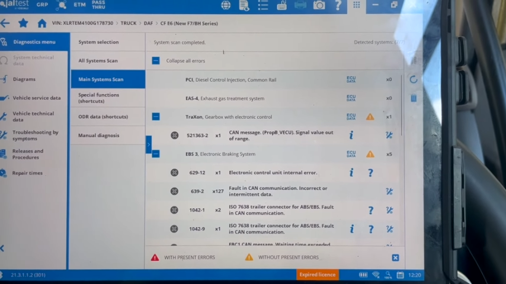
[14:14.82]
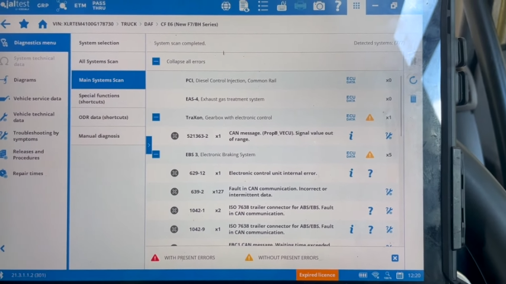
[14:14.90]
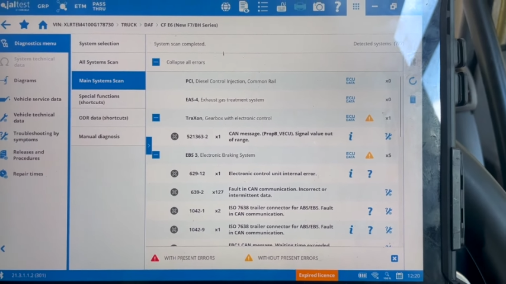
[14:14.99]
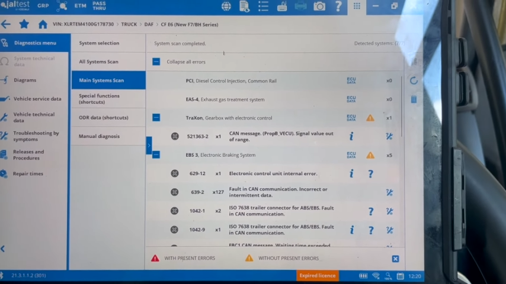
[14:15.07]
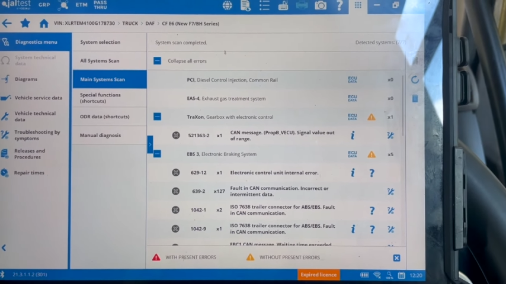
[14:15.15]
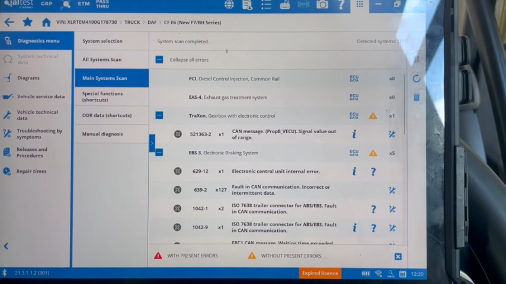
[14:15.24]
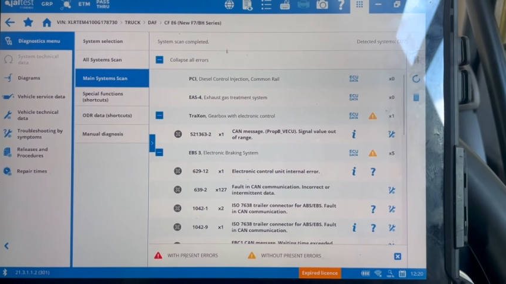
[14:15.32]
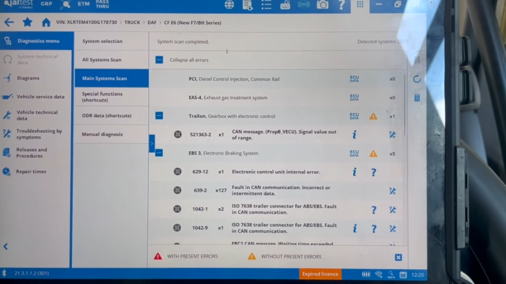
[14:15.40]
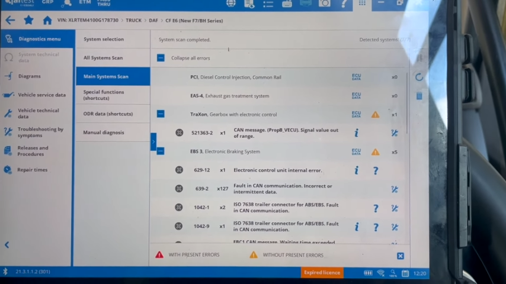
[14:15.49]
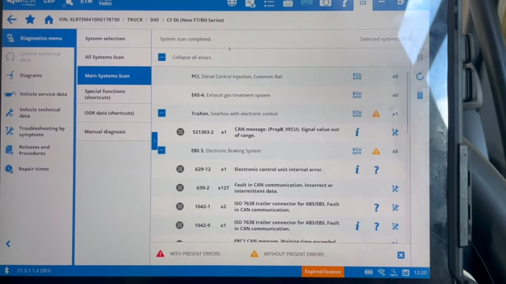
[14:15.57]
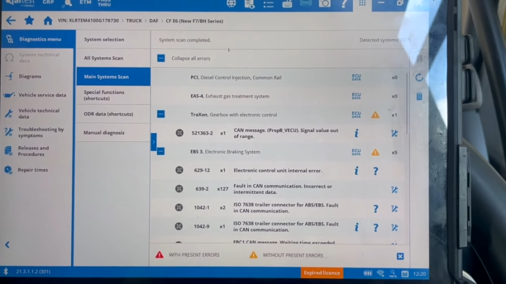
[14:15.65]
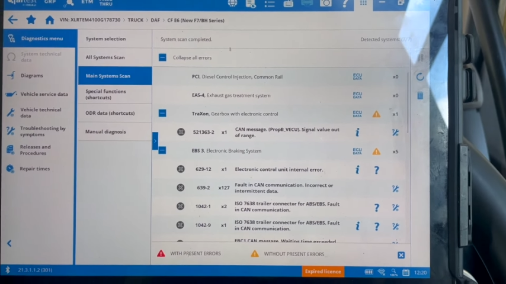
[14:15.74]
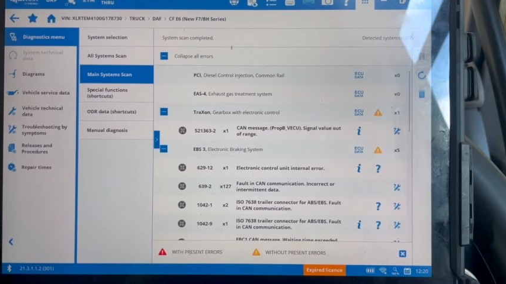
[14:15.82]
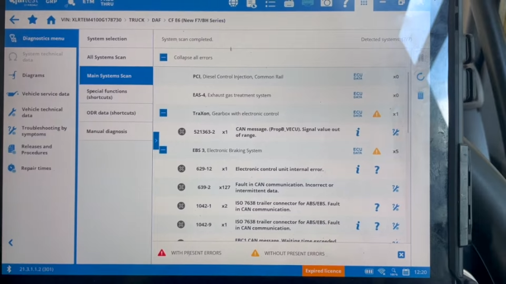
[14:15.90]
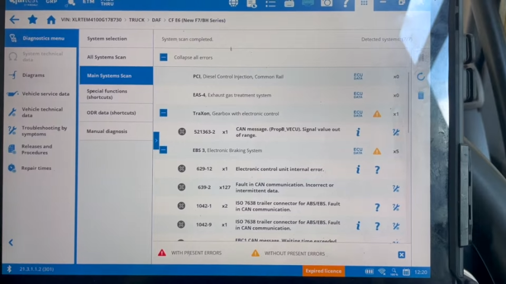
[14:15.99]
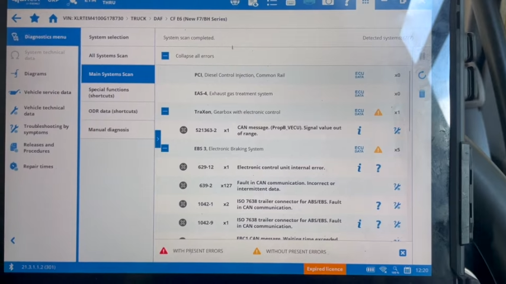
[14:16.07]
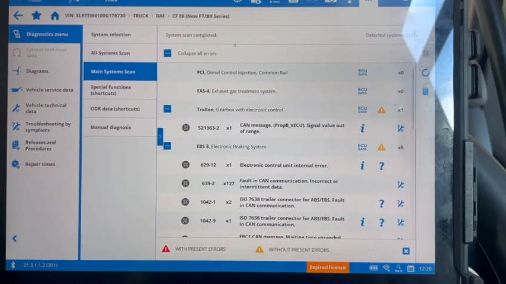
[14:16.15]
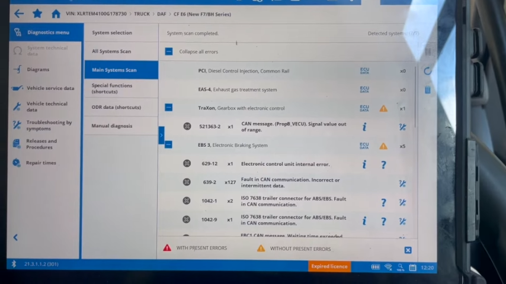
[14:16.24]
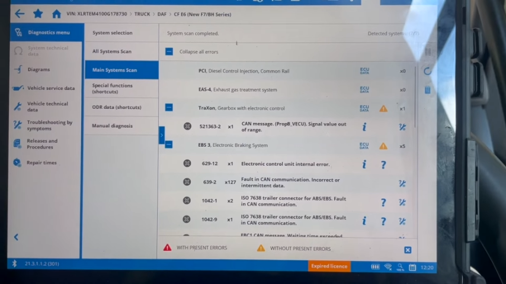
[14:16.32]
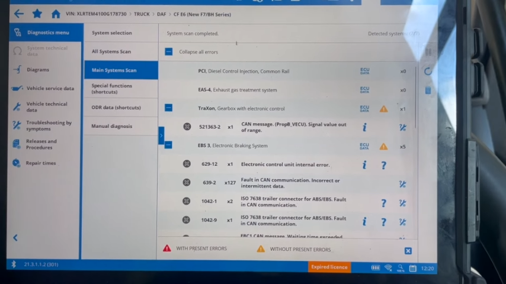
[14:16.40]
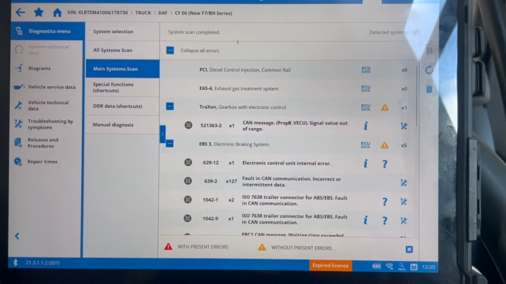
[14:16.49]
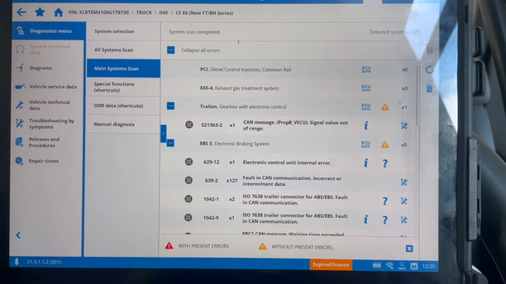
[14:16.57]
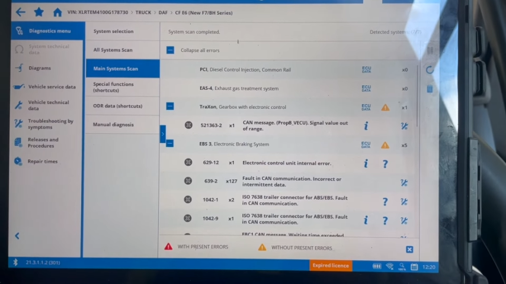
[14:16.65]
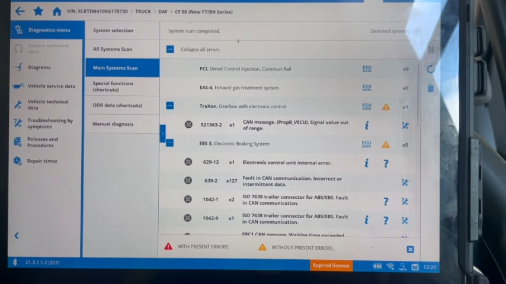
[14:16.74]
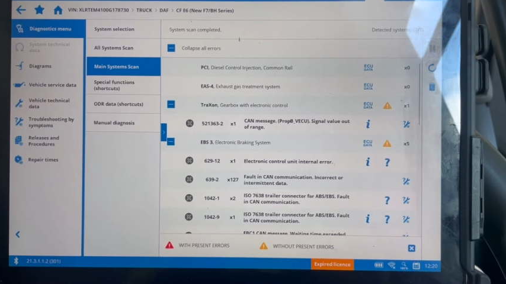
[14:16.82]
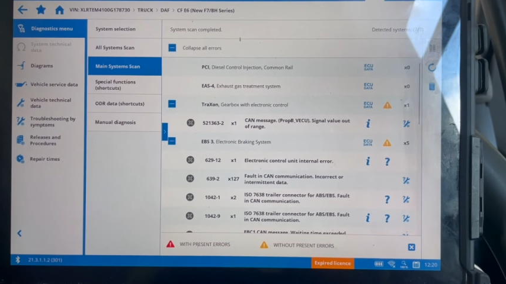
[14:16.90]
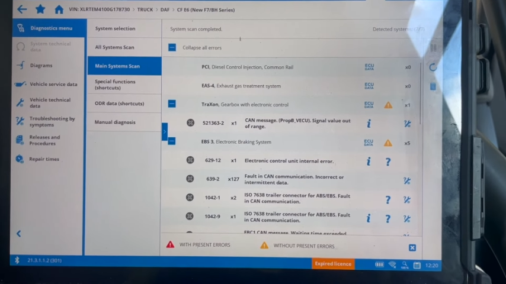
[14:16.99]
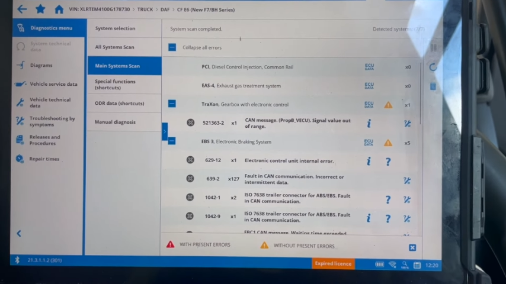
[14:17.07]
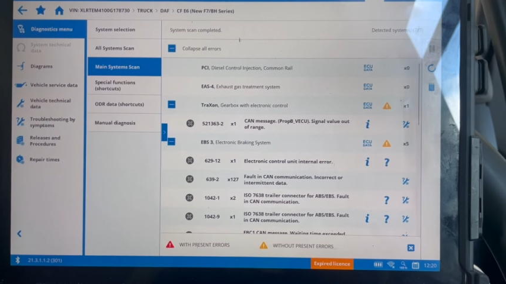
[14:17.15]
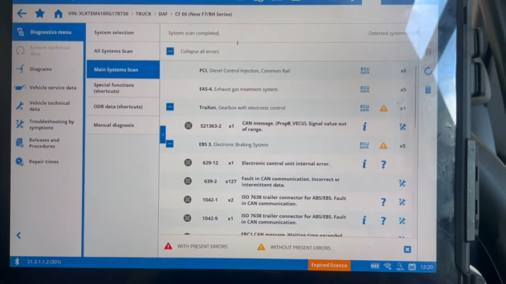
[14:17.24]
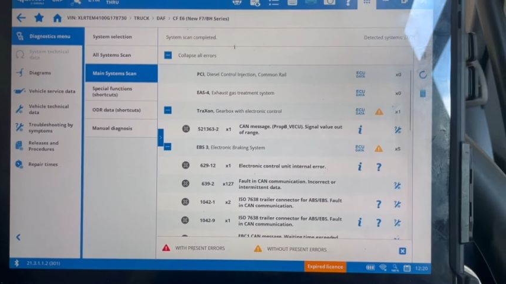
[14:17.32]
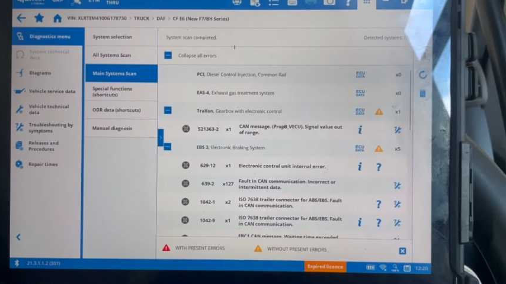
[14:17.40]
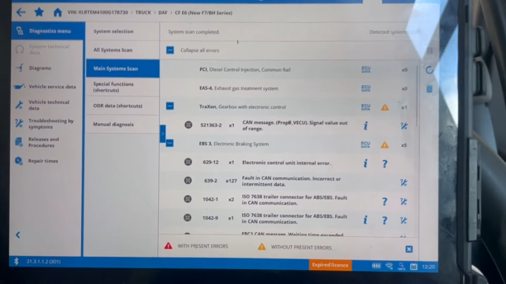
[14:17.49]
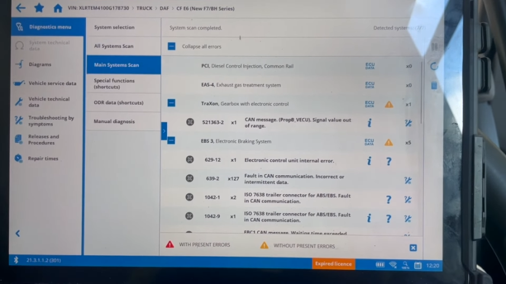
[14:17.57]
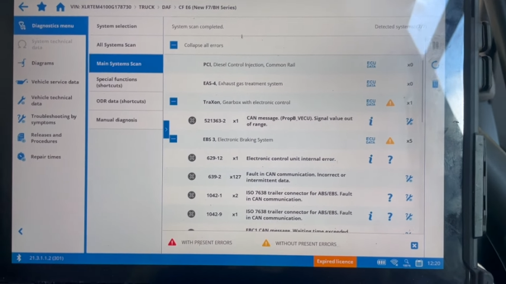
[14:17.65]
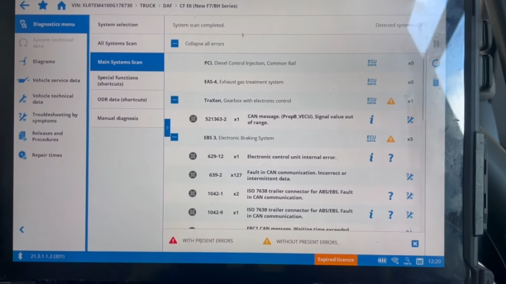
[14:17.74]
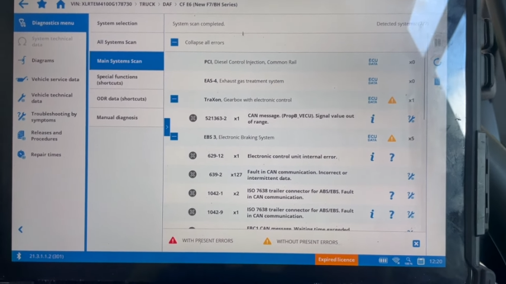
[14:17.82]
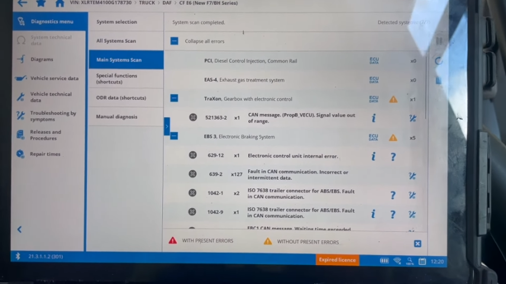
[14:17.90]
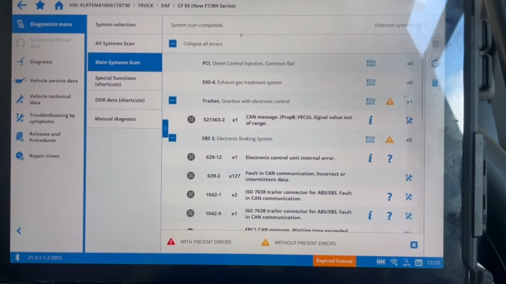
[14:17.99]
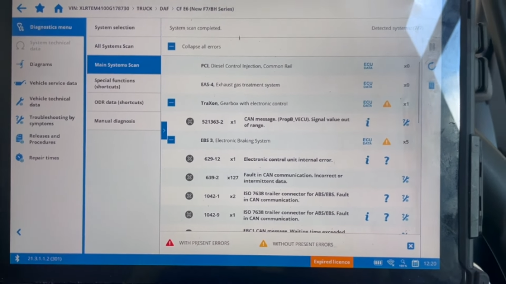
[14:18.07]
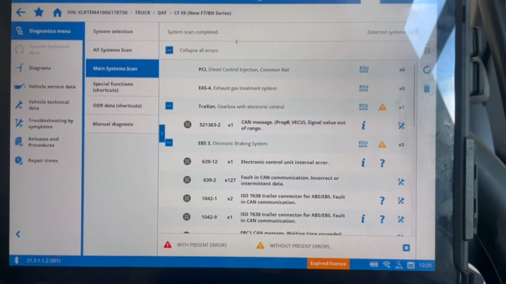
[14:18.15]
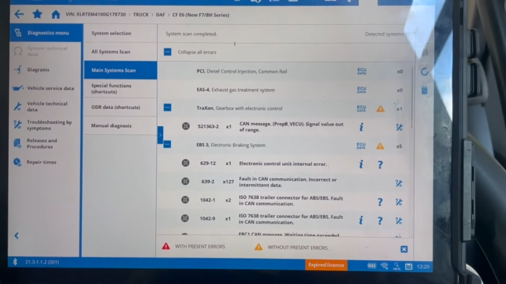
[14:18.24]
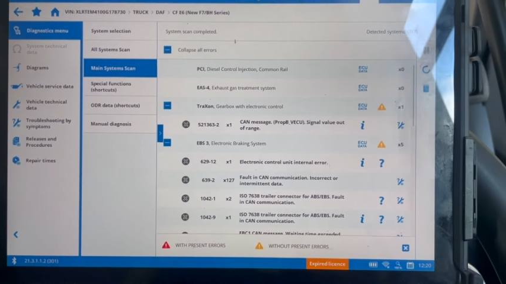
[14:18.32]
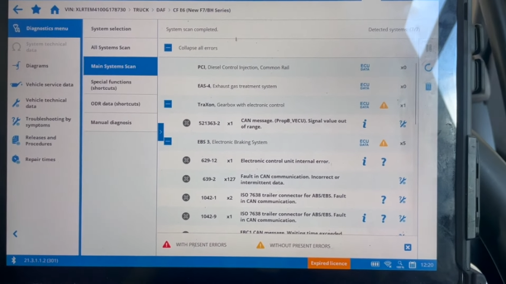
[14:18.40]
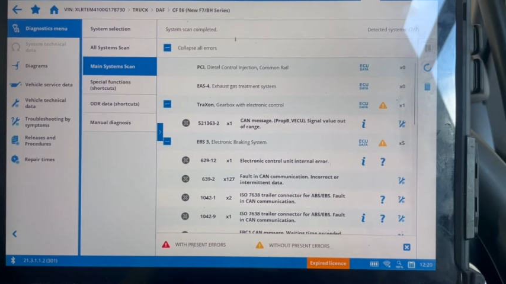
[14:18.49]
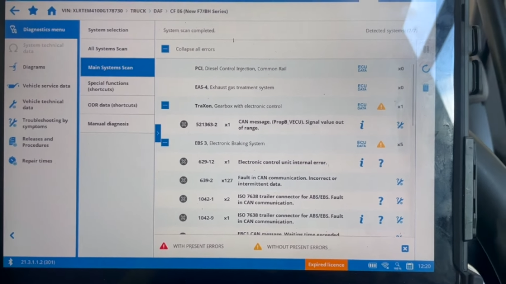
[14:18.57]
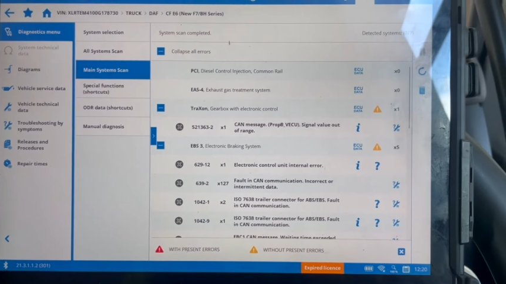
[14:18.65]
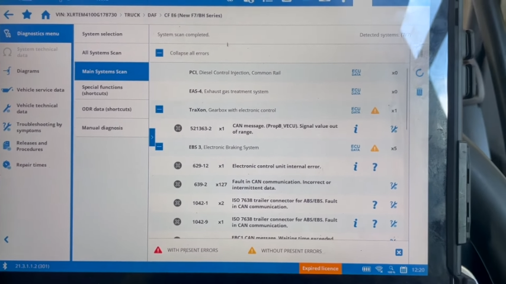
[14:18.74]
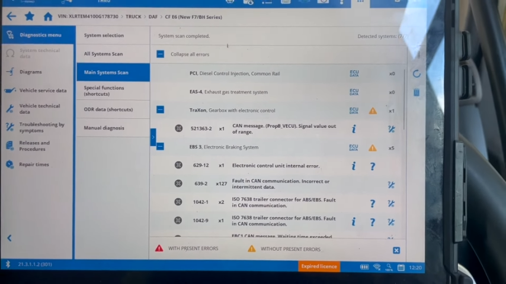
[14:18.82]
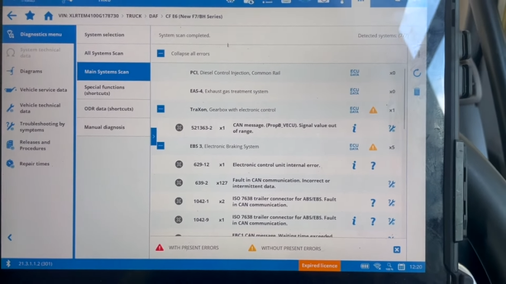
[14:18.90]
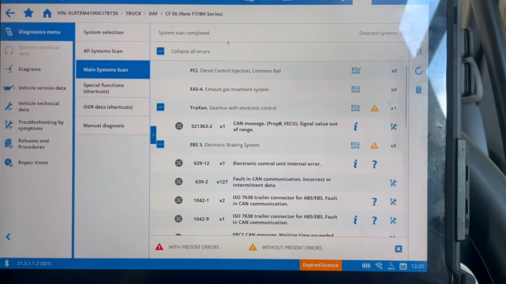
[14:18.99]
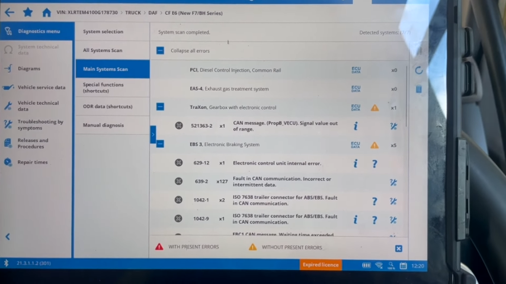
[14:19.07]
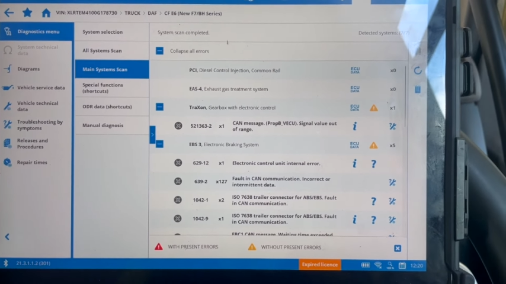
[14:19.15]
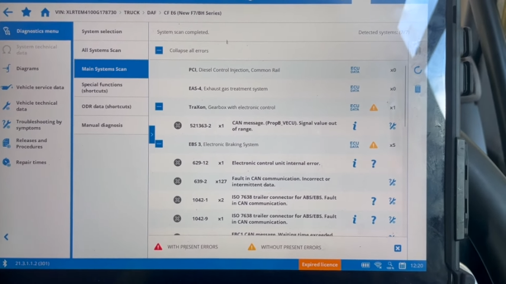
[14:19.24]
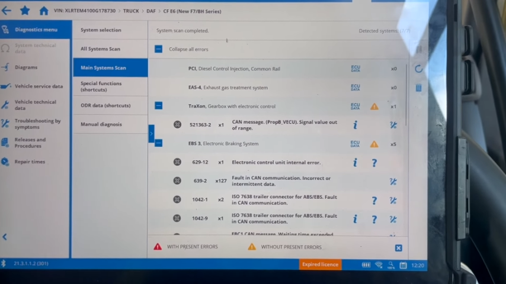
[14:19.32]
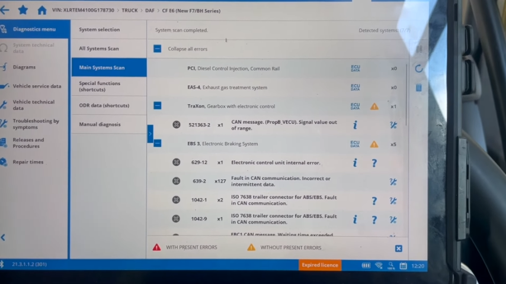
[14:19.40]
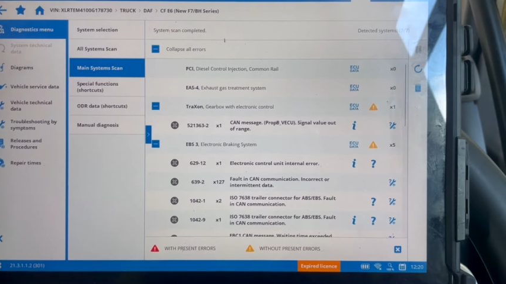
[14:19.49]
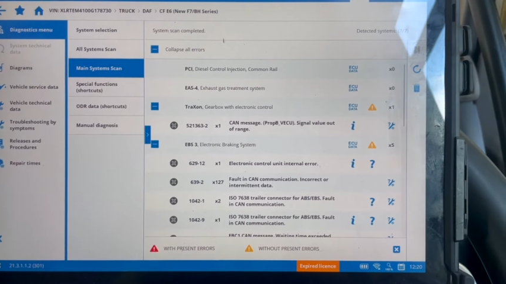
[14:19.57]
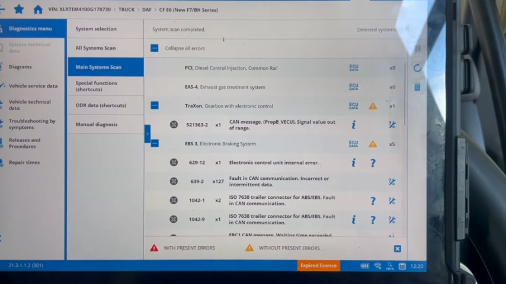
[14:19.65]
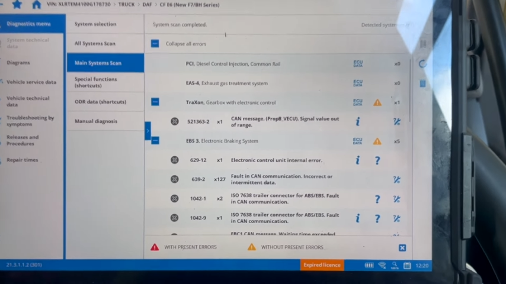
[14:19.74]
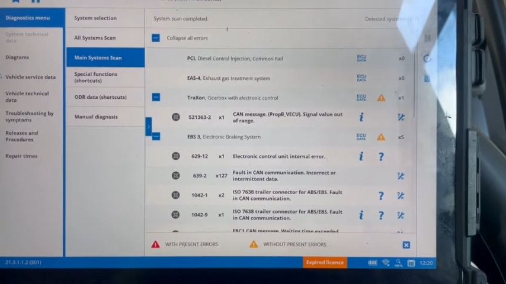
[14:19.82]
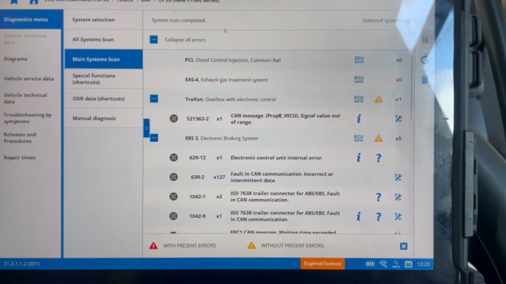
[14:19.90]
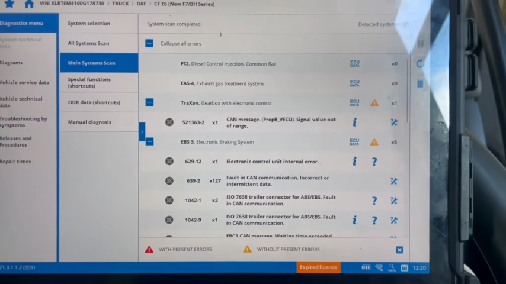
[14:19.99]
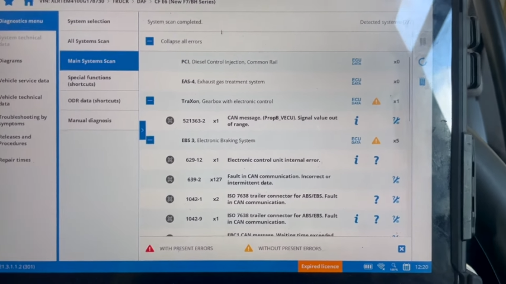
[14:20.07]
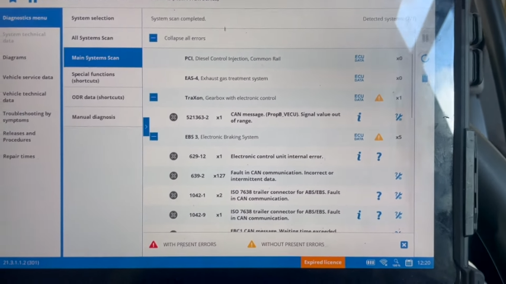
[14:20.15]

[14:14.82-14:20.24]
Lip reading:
(no speaker visible)